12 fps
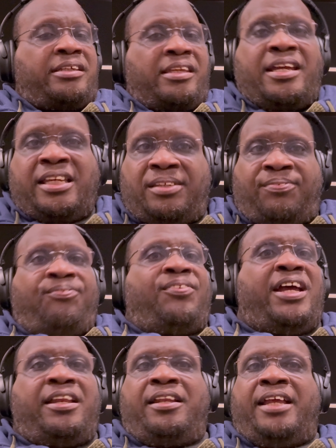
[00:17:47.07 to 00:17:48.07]
it's
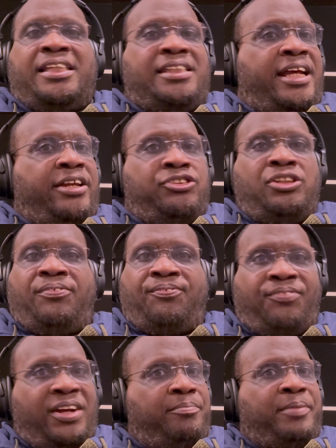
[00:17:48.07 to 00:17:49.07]
fed that's energy
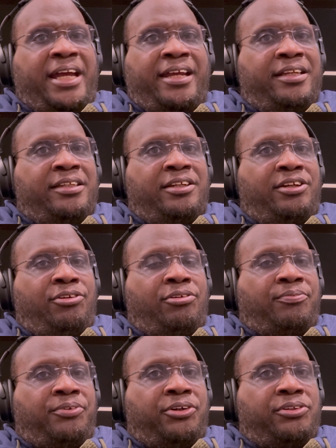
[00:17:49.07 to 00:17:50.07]
fed back into the
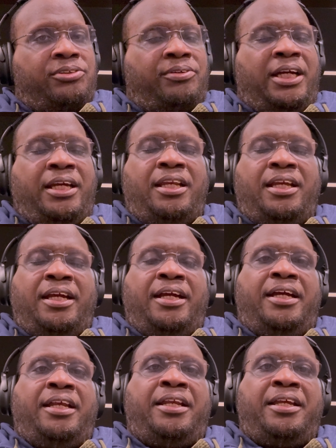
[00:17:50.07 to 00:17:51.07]
universe right
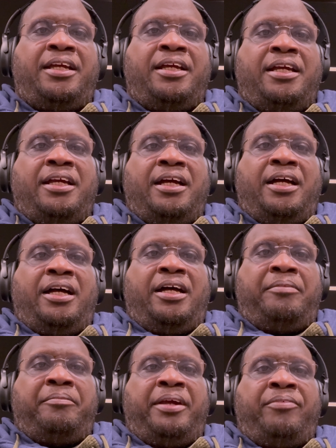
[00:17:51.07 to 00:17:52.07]
and
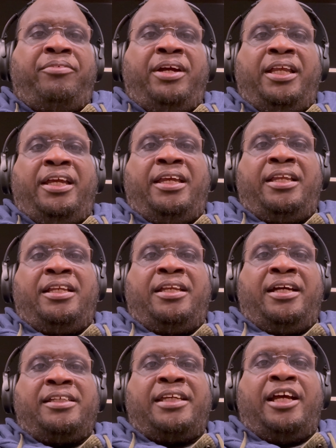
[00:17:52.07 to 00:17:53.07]
um, it really
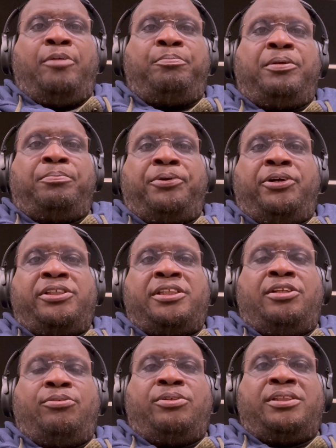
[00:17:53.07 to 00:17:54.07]
does help the
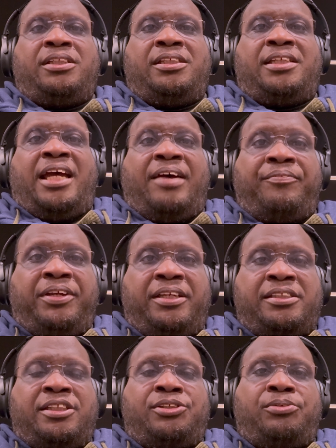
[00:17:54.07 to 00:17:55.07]
person that was is having
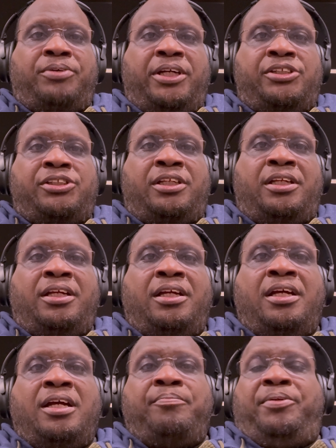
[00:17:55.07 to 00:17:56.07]
the situation
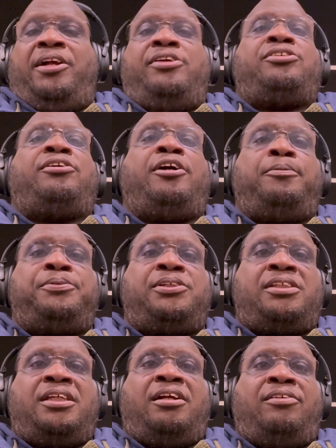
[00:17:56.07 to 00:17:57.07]
but also helps
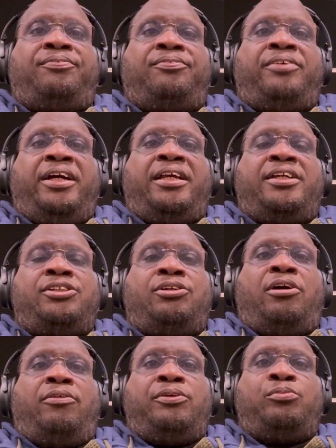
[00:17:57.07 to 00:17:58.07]
yourself right because
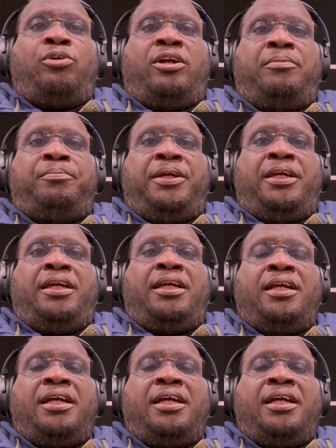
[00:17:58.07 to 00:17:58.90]
you always want to be